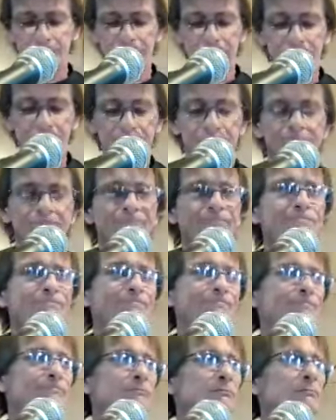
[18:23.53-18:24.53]

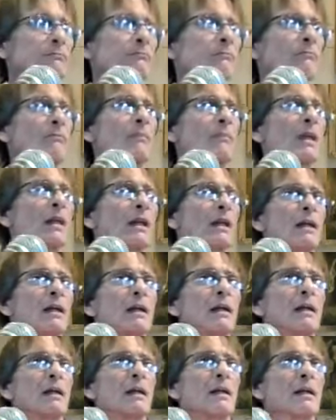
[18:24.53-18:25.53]
Nothing is said.